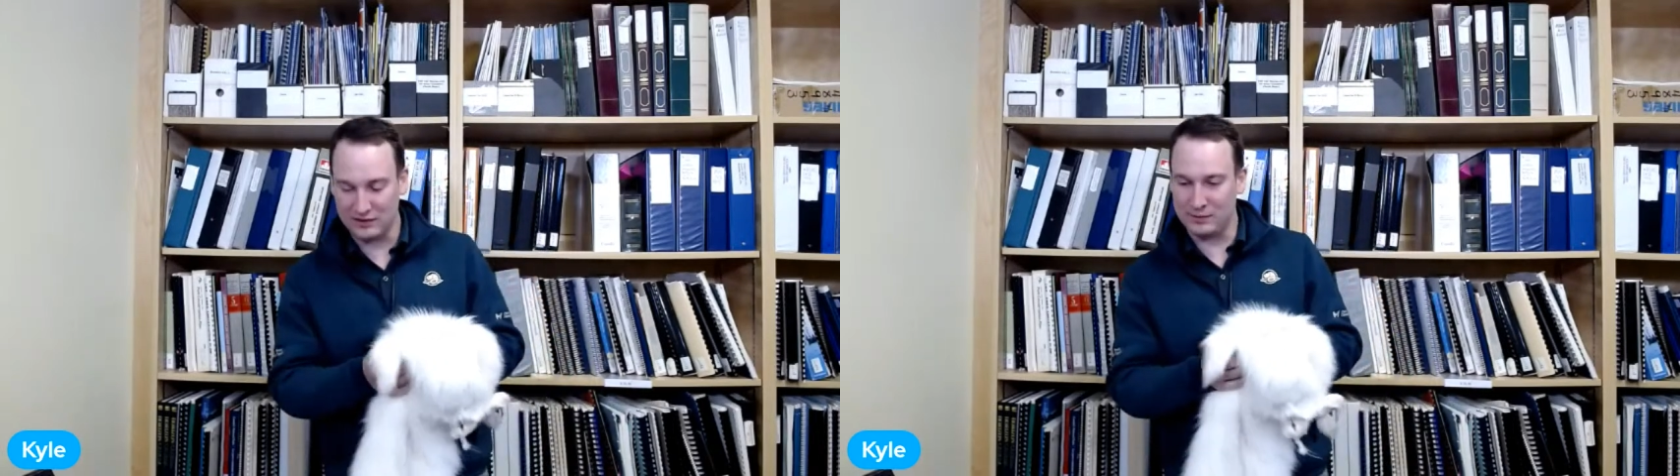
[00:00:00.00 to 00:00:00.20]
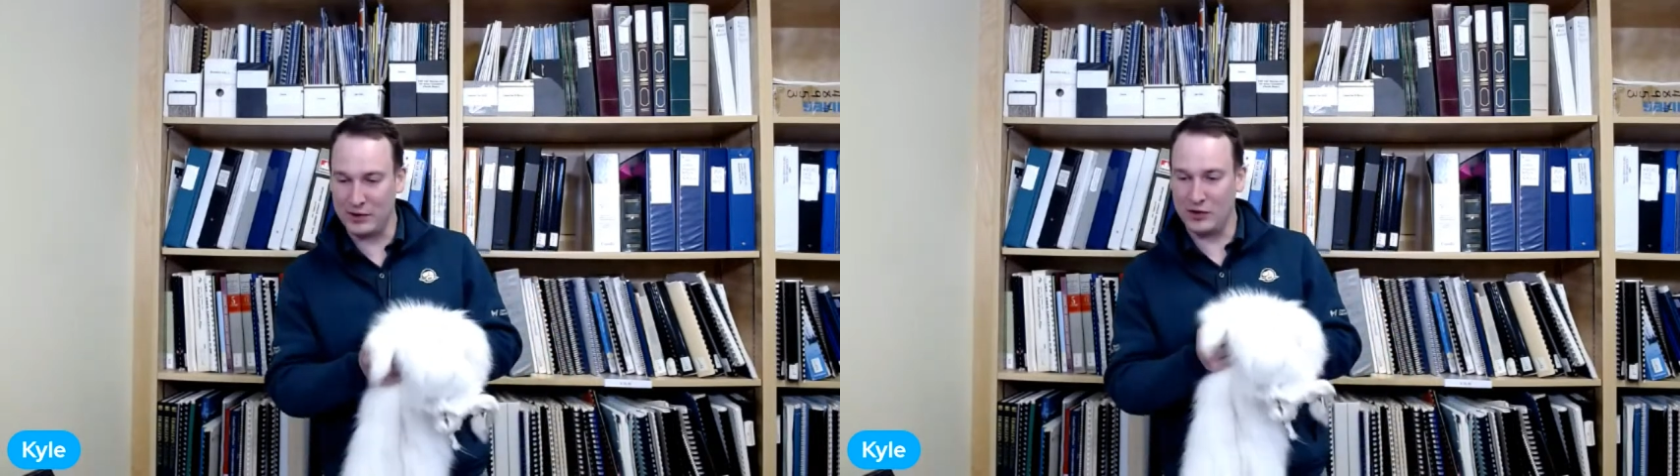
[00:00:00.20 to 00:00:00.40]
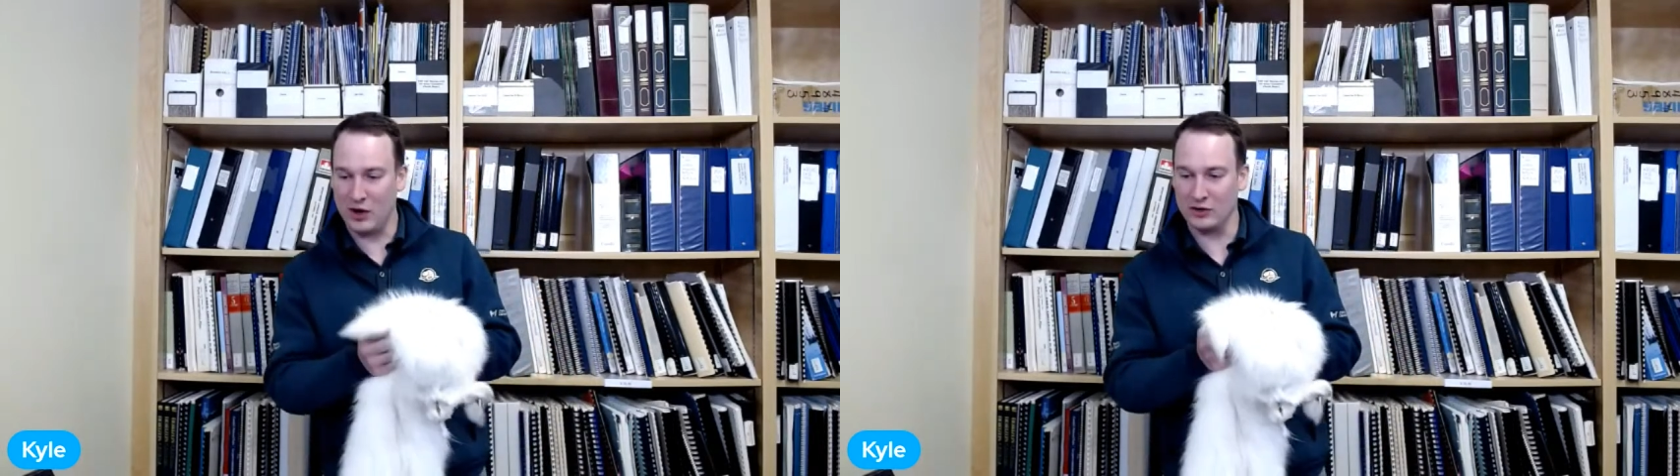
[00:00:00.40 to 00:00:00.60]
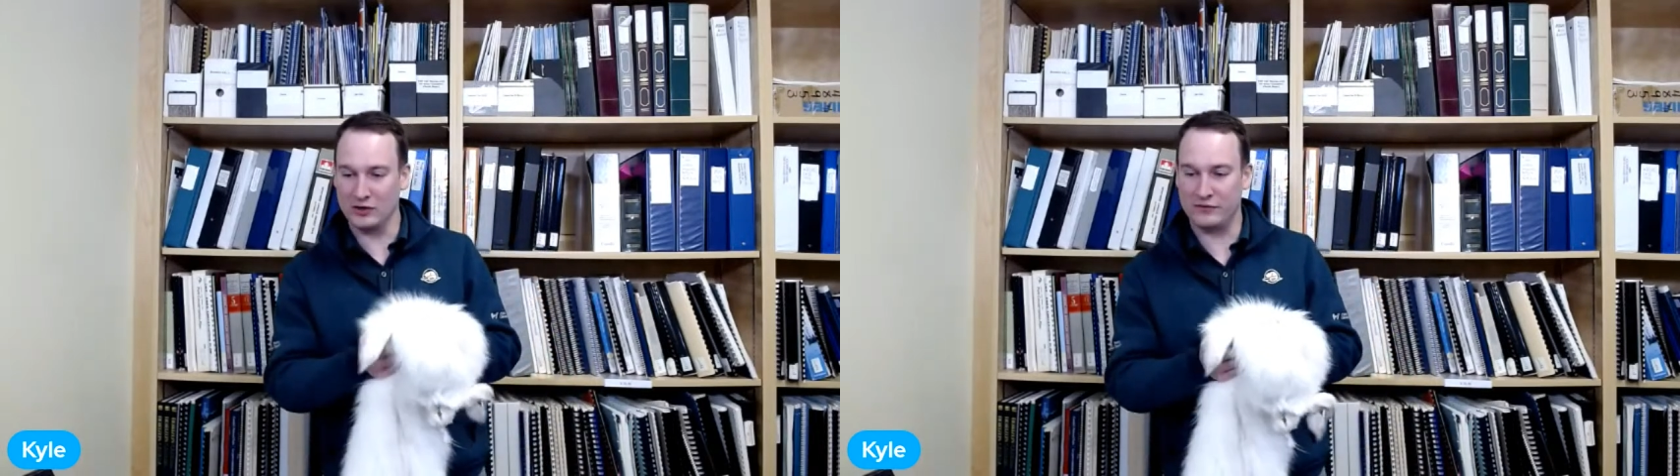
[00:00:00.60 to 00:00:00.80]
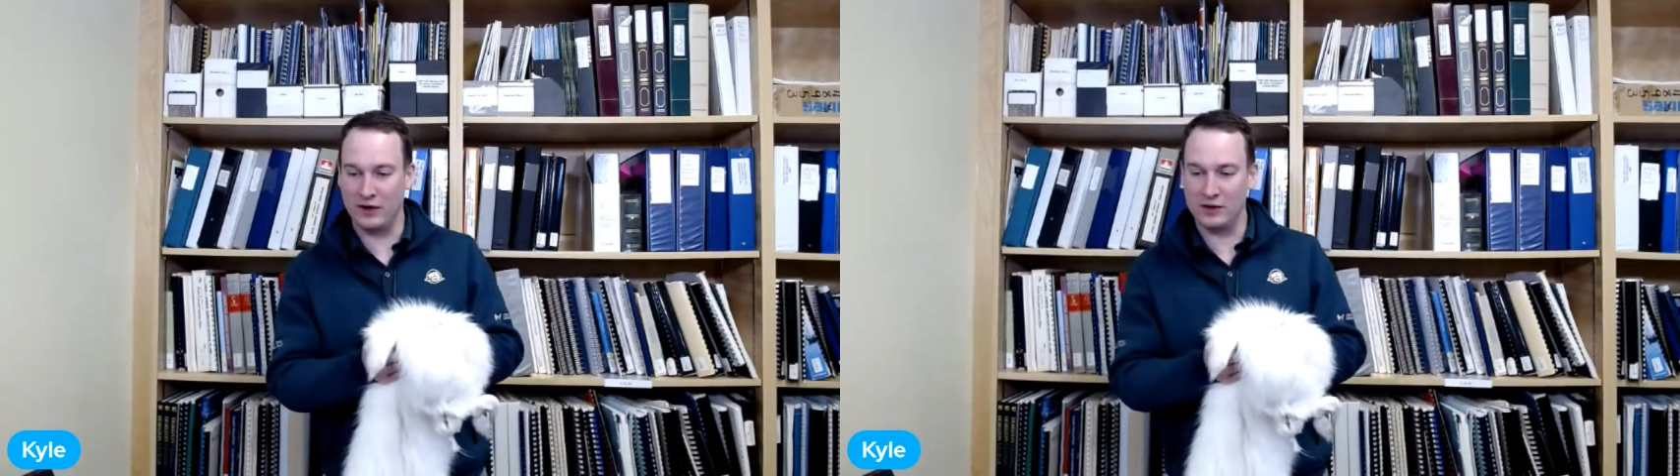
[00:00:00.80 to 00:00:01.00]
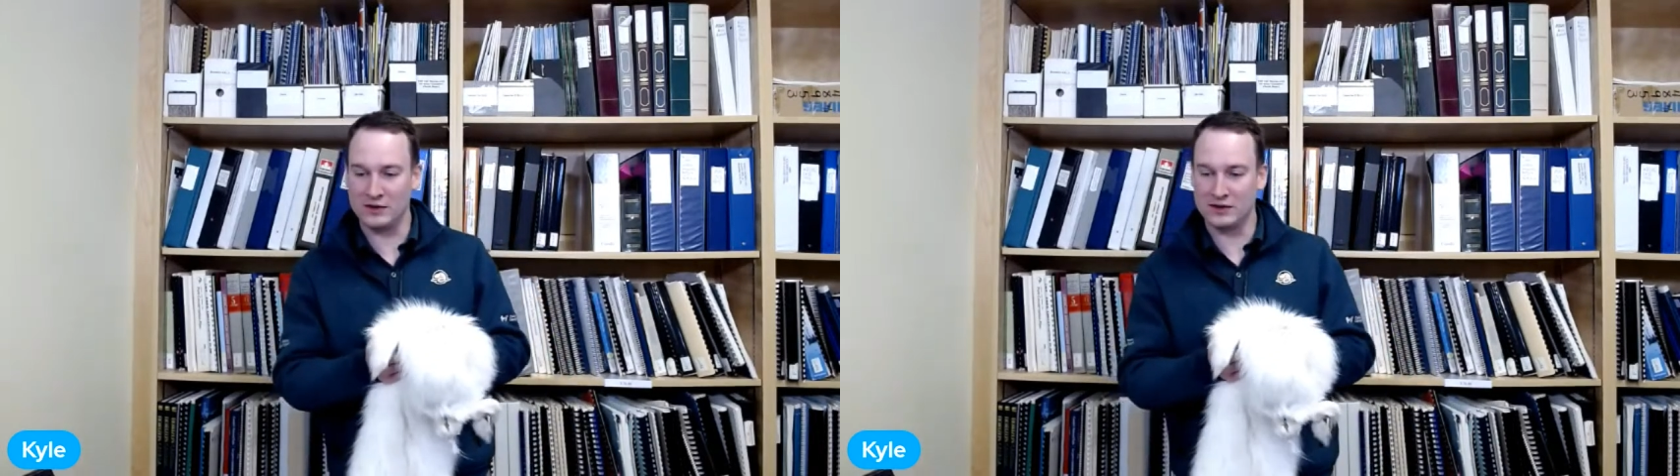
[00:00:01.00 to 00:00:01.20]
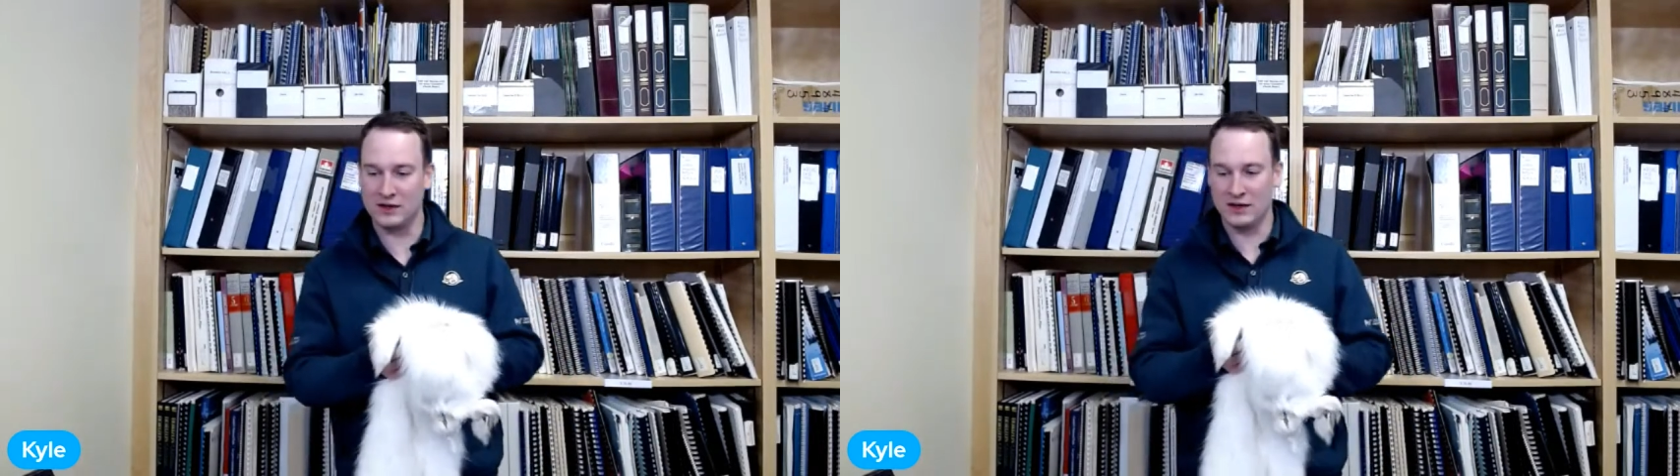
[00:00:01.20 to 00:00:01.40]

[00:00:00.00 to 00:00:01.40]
about an Arctic fox